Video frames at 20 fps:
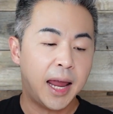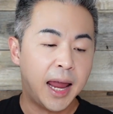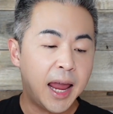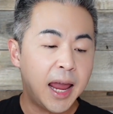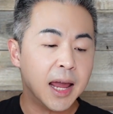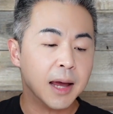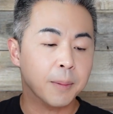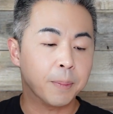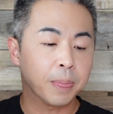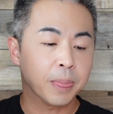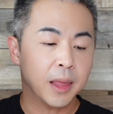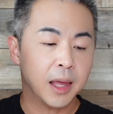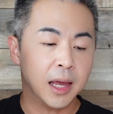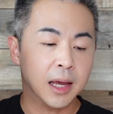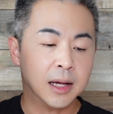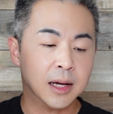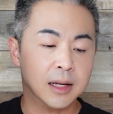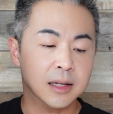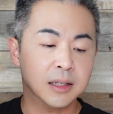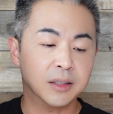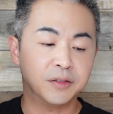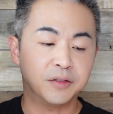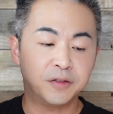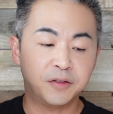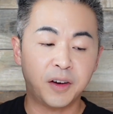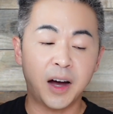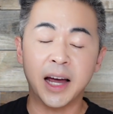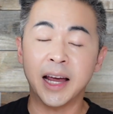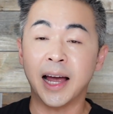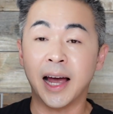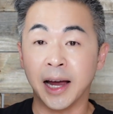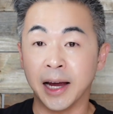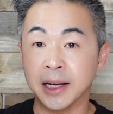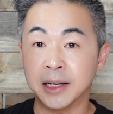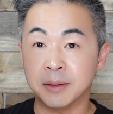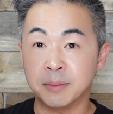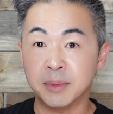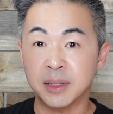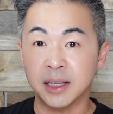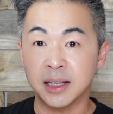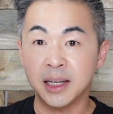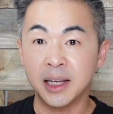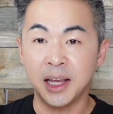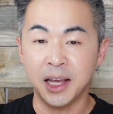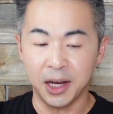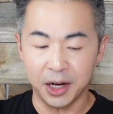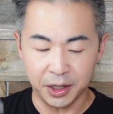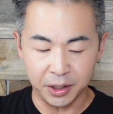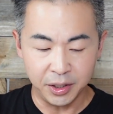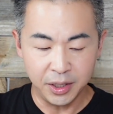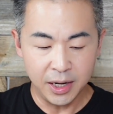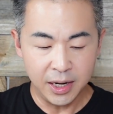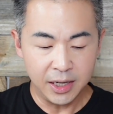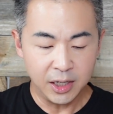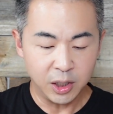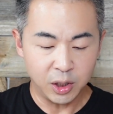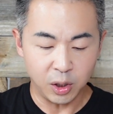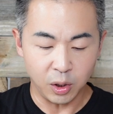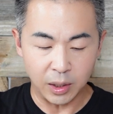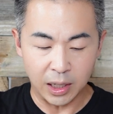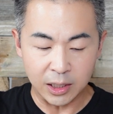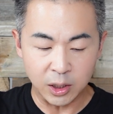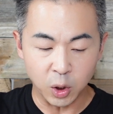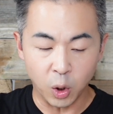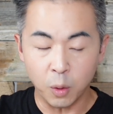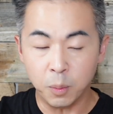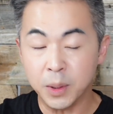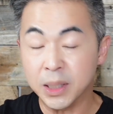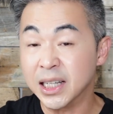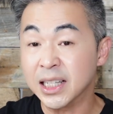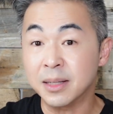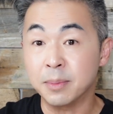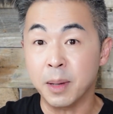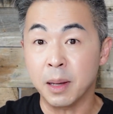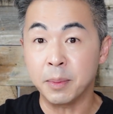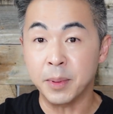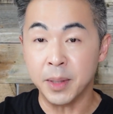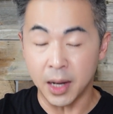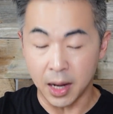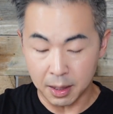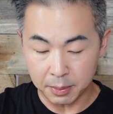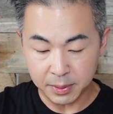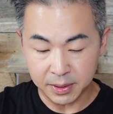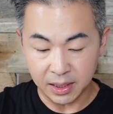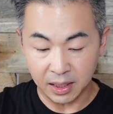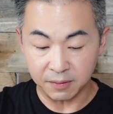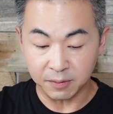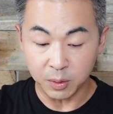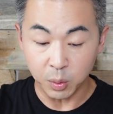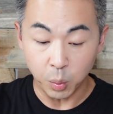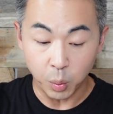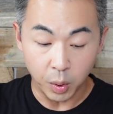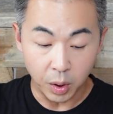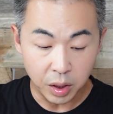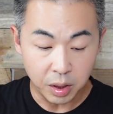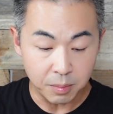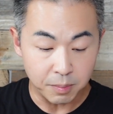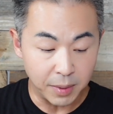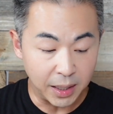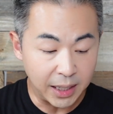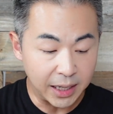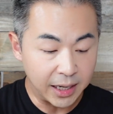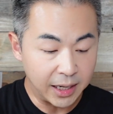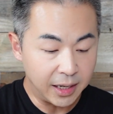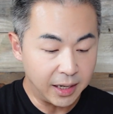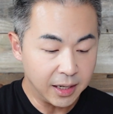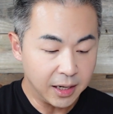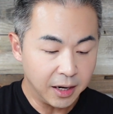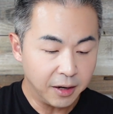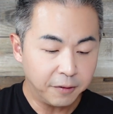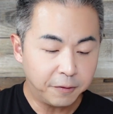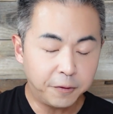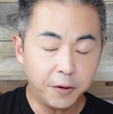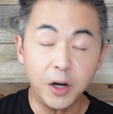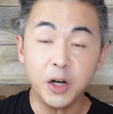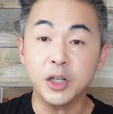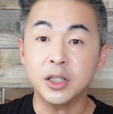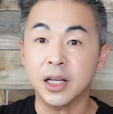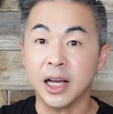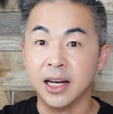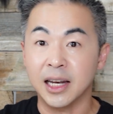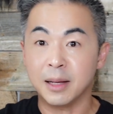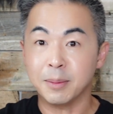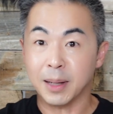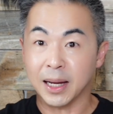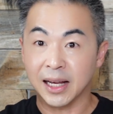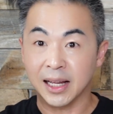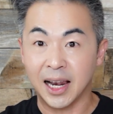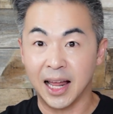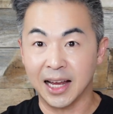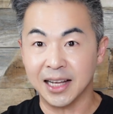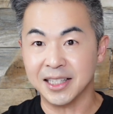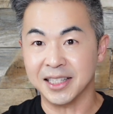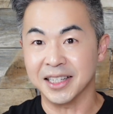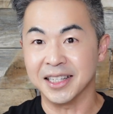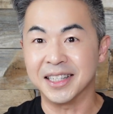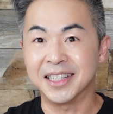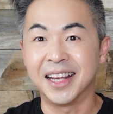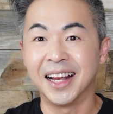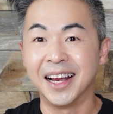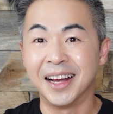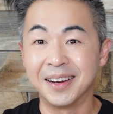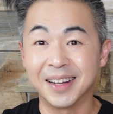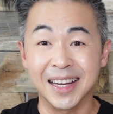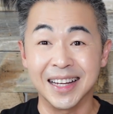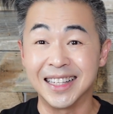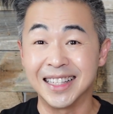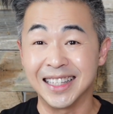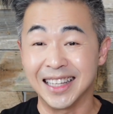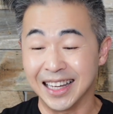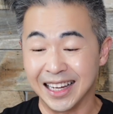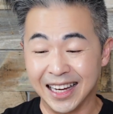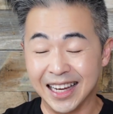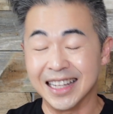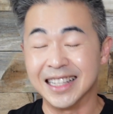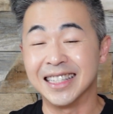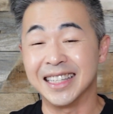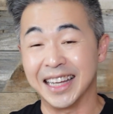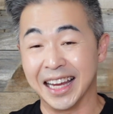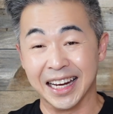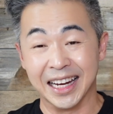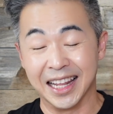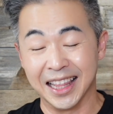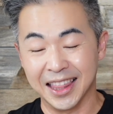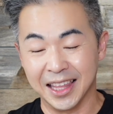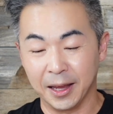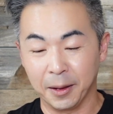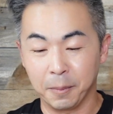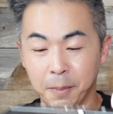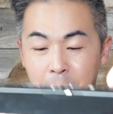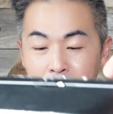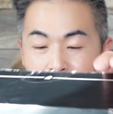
And it contains five items in here. So let's open this baby up, see if it's worth money. First, I need my glasses. Can't see, can't see anything.